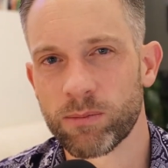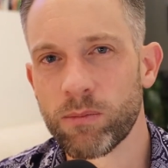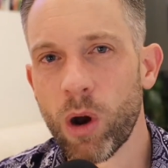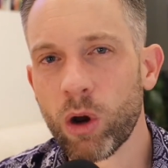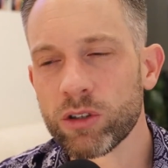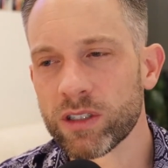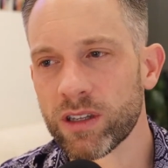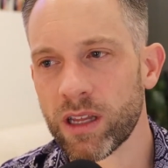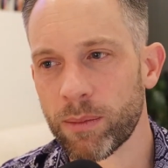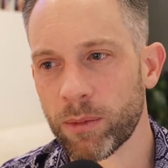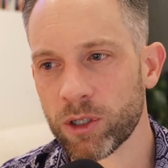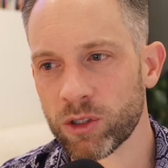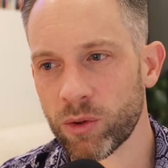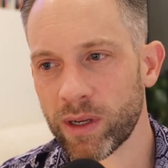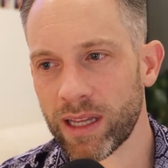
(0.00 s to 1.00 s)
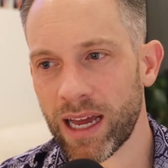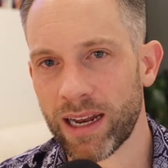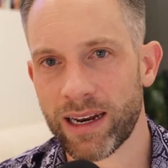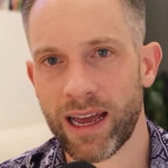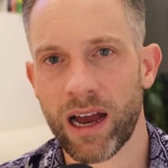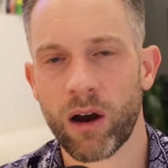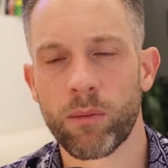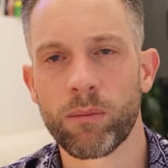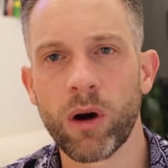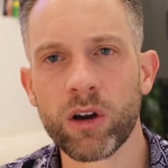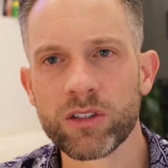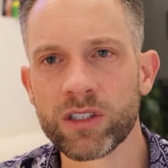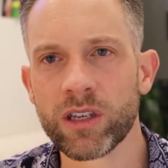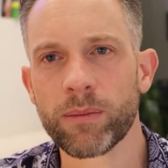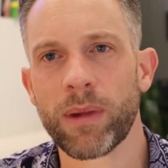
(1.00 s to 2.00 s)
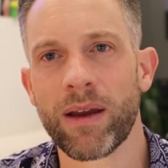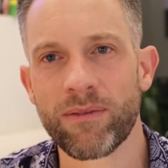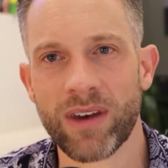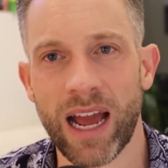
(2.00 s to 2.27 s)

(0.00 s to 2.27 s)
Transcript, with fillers: Most of them are doing that now. Most of them have